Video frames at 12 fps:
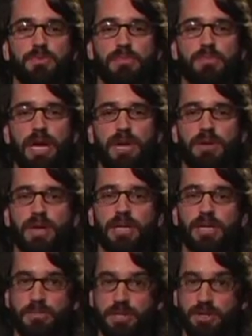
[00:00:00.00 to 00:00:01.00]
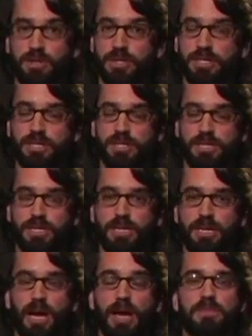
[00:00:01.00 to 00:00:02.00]
written by credit could be yours.
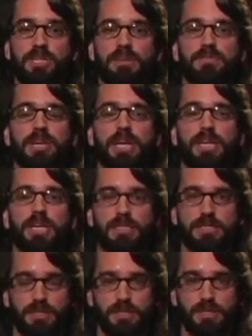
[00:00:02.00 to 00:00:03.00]
I'm Jay Fernandez.